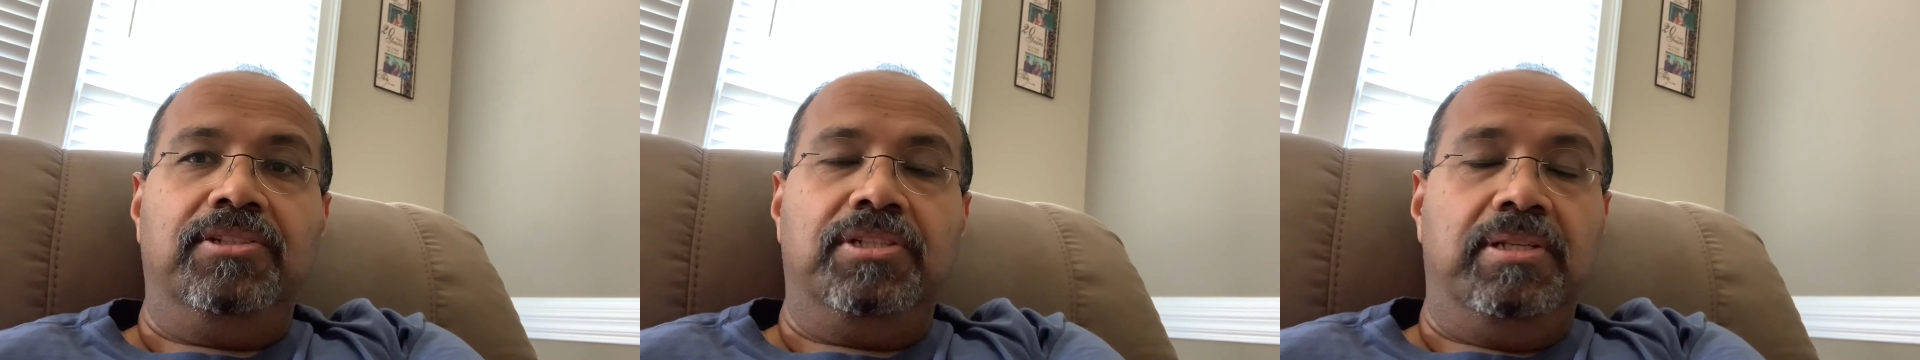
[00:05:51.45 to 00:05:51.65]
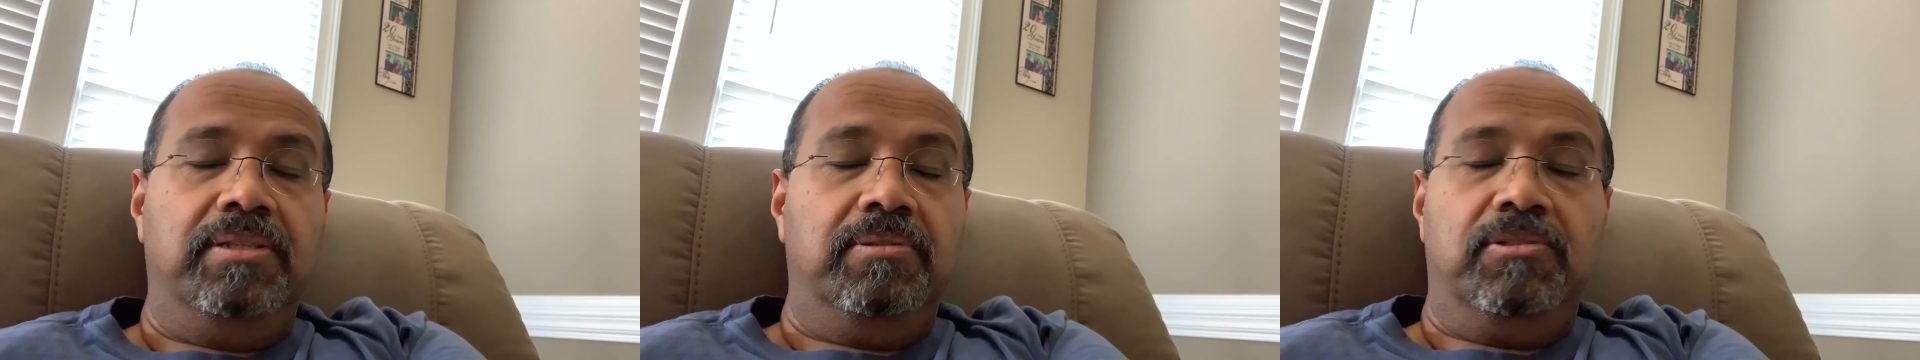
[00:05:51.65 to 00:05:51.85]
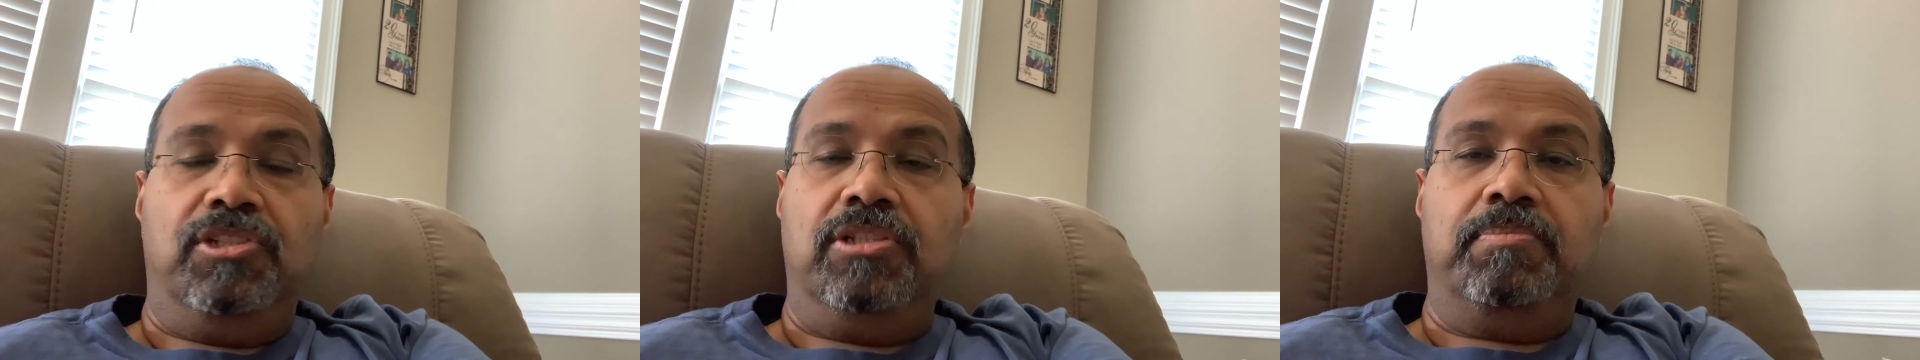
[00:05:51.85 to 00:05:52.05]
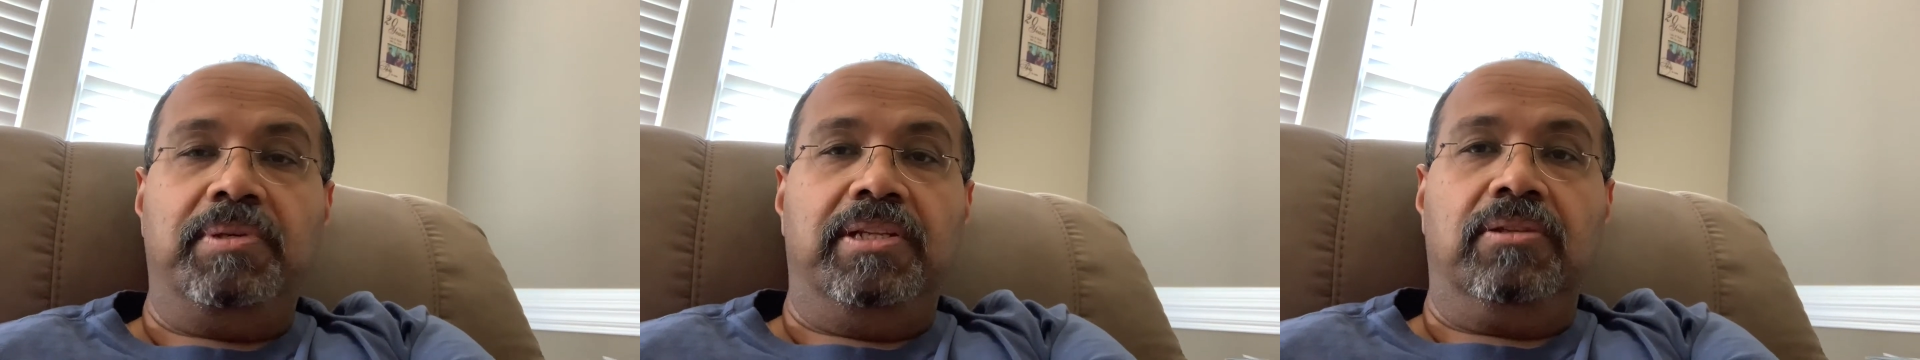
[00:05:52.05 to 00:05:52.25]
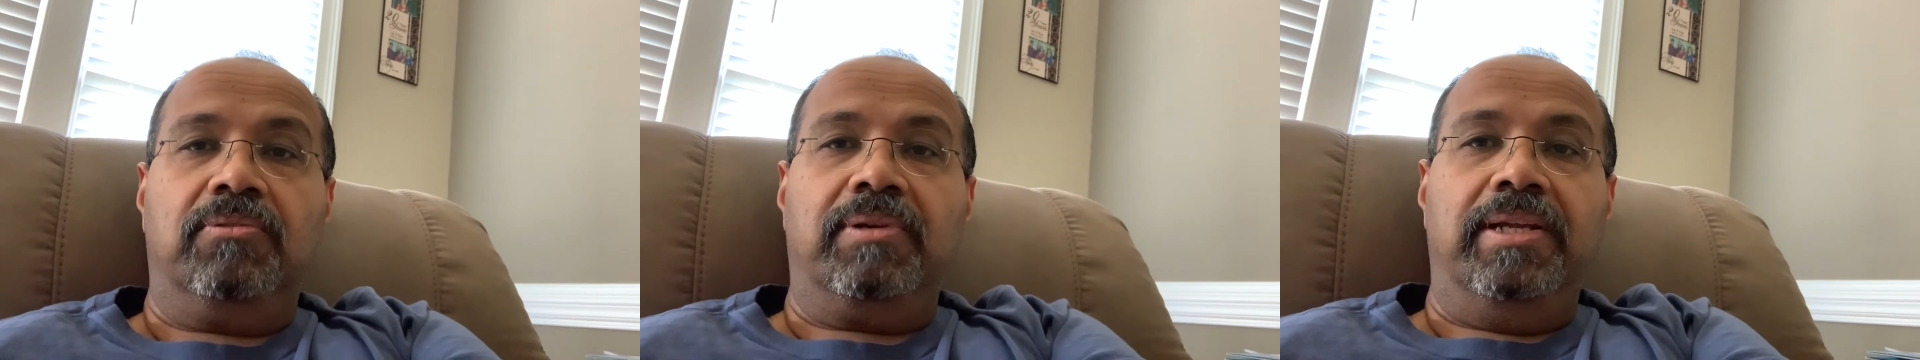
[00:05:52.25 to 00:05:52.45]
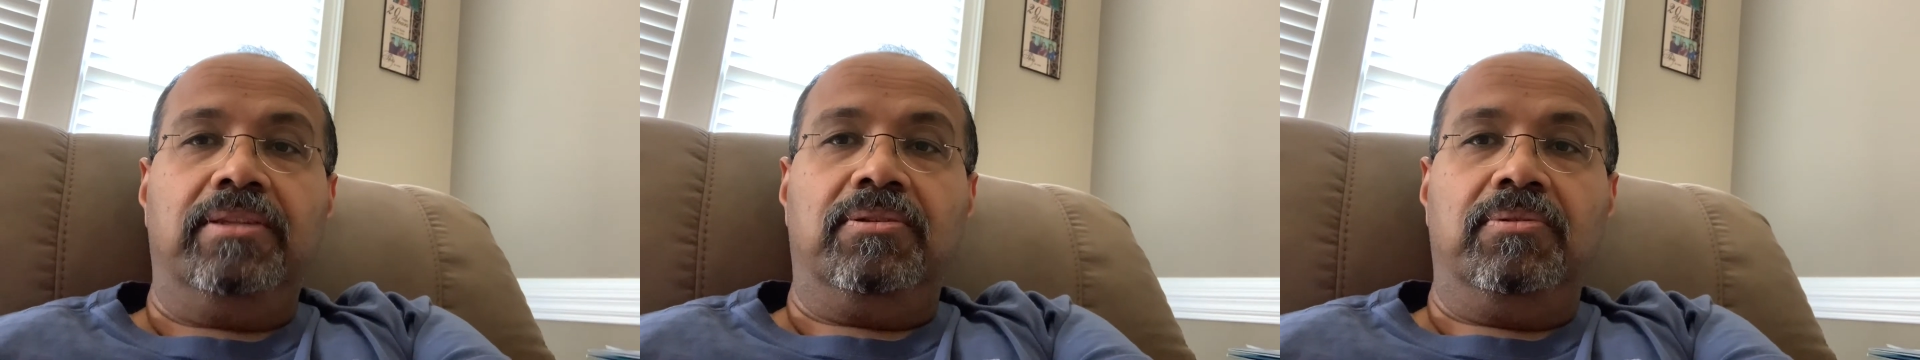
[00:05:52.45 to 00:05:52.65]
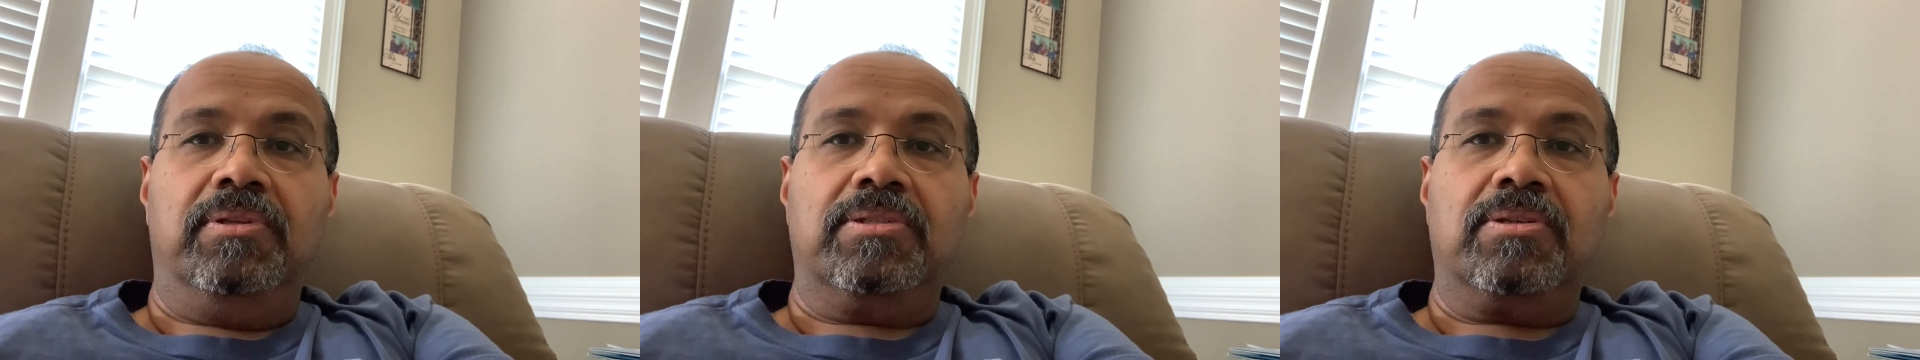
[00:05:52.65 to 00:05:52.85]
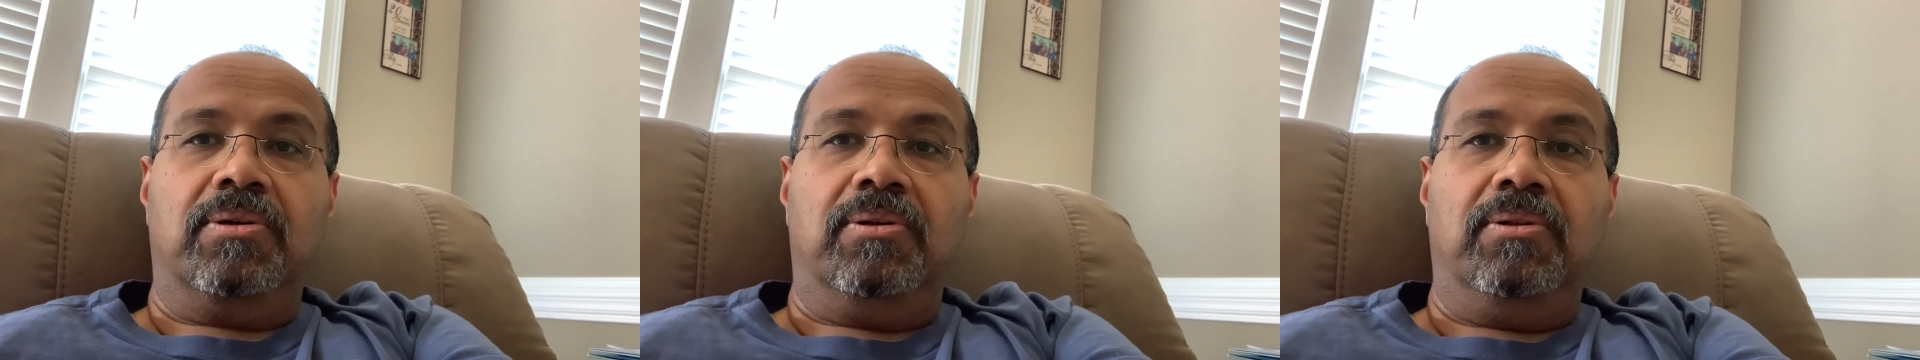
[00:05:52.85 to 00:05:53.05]
She's been great through
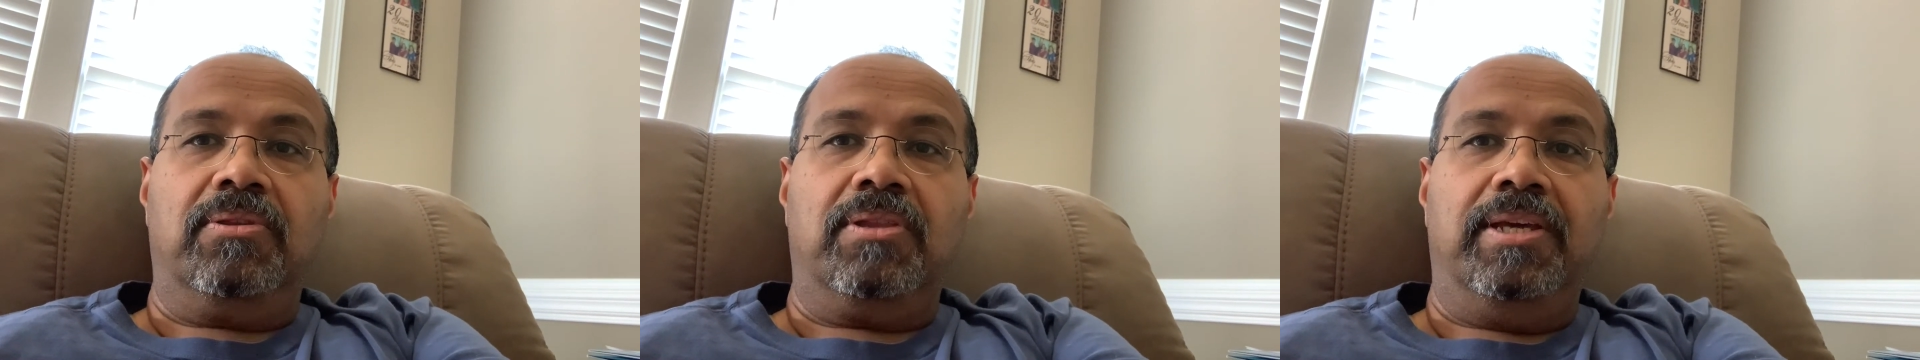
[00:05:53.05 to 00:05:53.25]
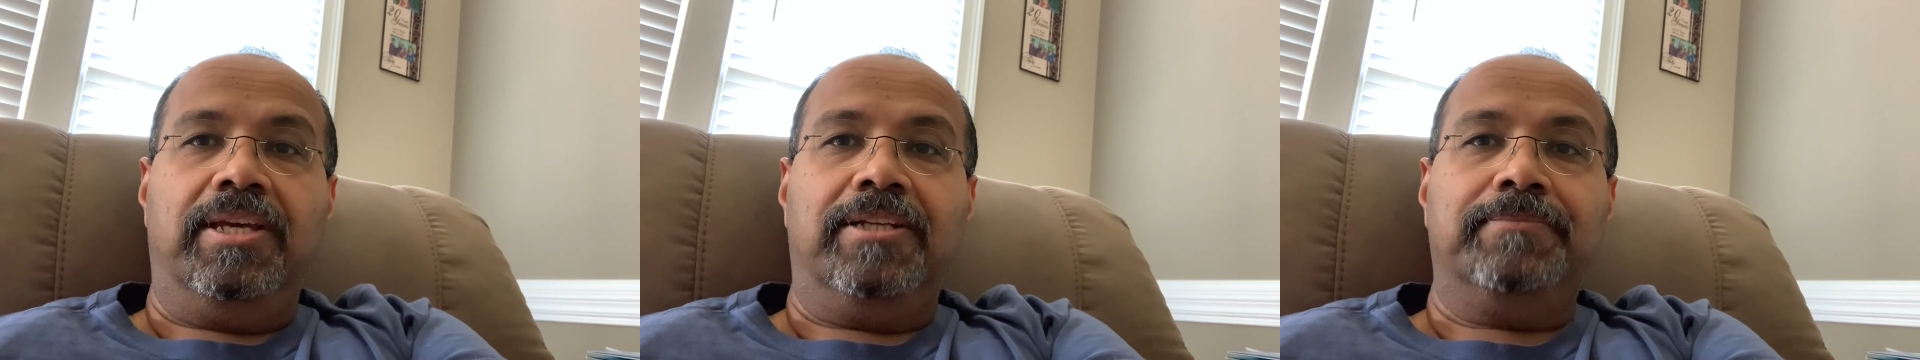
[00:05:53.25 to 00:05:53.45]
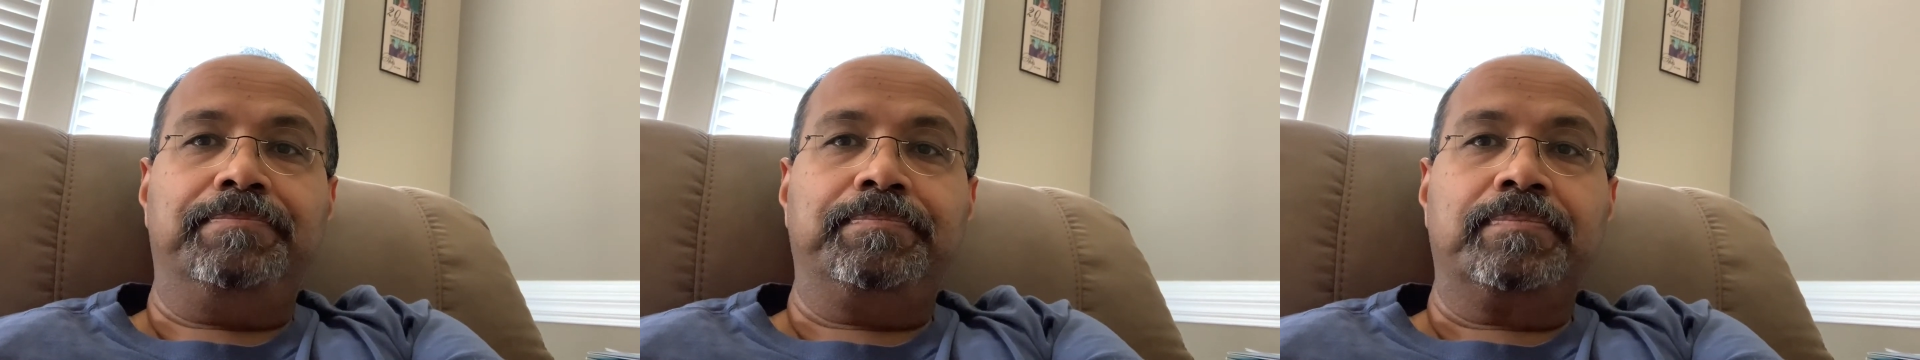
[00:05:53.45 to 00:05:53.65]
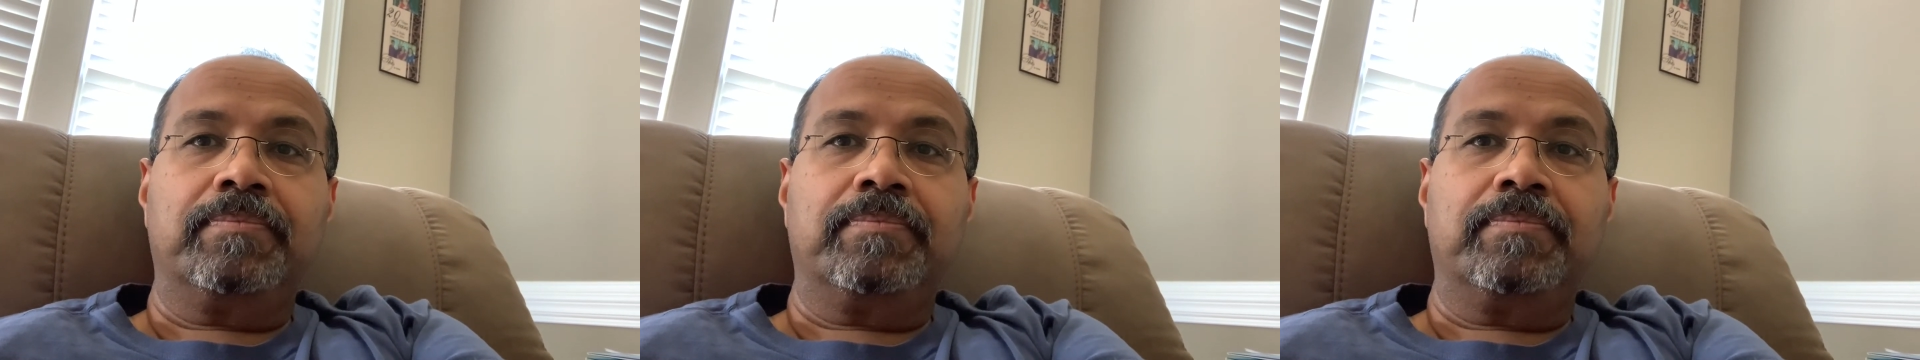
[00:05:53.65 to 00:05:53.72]
this whole thing.